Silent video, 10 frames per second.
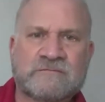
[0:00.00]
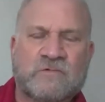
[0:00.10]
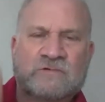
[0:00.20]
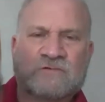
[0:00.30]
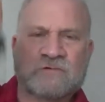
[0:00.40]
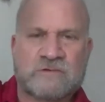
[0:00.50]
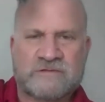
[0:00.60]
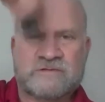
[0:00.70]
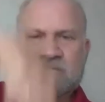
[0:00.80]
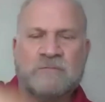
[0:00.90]
Or a
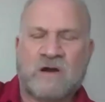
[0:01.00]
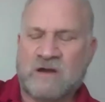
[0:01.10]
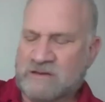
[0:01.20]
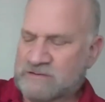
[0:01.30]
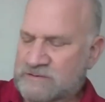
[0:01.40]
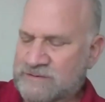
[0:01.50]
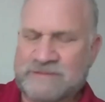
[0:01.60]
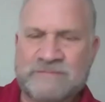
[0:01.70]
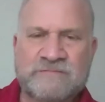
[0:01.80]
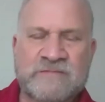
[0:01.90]
dualistic mind
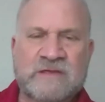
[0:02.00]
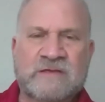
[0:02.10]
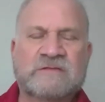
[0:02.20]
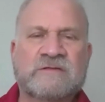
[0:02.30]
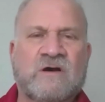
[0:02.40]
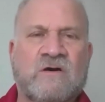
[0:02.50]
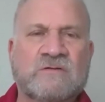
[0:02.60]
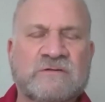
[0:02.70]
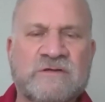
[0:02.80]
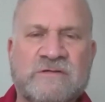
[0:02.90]
into the
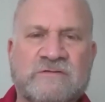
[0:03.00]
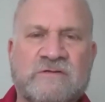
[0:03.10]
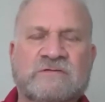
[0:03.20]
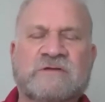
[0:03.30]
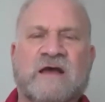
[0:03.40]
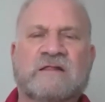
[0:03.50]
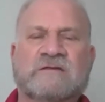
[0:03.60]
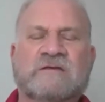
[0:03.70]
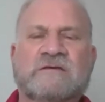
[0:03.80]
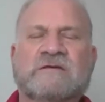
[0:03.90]
wholeness and
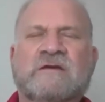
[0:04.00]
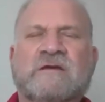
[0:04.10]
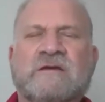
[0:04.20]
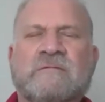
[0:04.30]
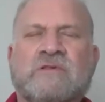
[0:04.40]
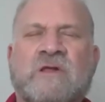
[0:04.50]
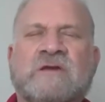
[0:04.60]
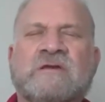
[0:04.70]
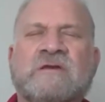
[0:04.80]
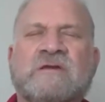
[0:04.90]
totality,
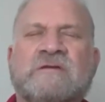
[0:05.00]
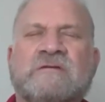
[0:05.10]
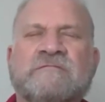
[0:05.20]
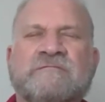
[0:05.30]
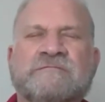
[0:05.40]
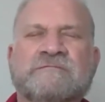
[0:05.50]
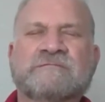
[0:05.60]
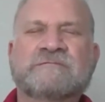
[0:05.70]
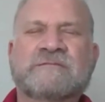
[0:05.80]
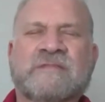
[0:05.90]
plugging in,
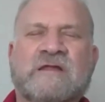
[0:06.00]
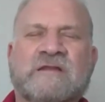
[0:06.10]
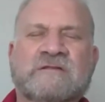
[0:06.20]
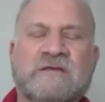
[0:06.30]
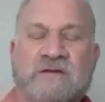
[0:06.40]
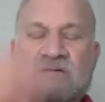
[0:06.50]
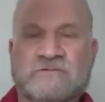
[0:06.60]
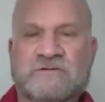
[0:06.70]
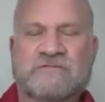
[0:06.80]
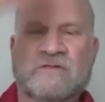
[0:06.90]
letting the
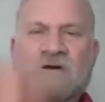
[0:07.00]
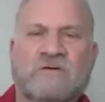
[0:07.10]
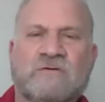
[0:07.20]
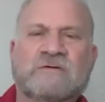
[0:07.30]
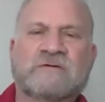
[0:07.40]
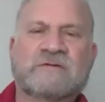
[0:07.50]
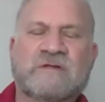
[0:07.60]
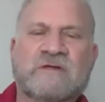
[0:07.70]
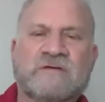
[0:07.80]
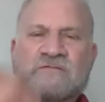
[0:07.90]
energy flow
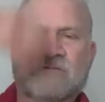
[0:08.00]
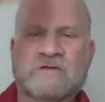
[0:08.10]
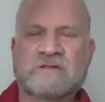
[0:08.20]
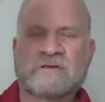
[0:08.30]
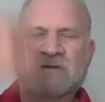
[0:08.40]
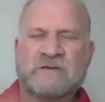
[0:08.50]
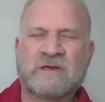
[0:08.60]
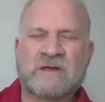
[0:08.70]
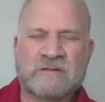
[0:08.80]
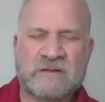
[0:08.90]
freely,
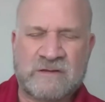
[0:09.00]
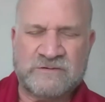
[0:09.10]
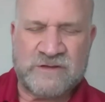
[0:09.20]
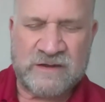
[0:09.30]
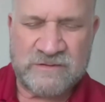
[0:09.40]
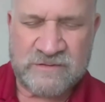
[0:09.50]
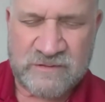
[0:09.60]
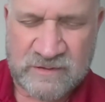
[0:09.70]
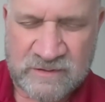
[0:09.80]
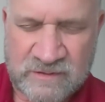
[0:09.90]

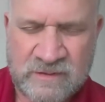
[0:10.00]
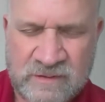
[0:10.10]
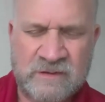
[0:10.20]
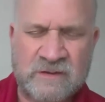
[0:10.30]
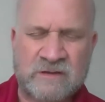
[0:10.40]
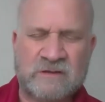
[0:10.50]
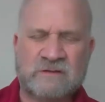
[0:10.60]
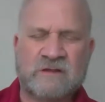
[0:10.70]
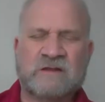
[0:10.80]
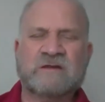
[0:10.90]
jettisoning,
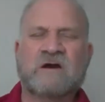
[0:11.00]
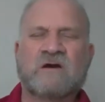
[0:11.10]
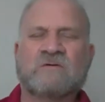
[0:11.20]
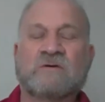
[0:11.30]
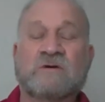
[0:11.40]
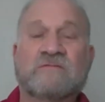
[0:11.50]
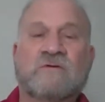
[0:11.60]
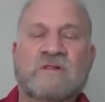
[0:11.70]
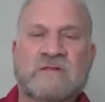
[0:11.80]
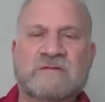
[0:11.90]
letting go of
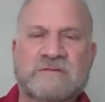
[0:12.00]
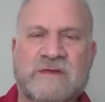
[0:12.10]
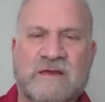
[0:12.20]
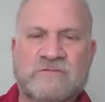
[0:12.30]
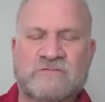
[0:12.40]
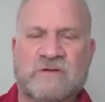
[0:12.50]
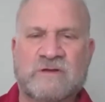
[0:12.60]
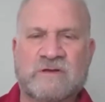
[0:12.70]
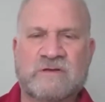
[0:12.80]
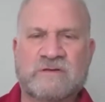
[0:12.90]
all extra.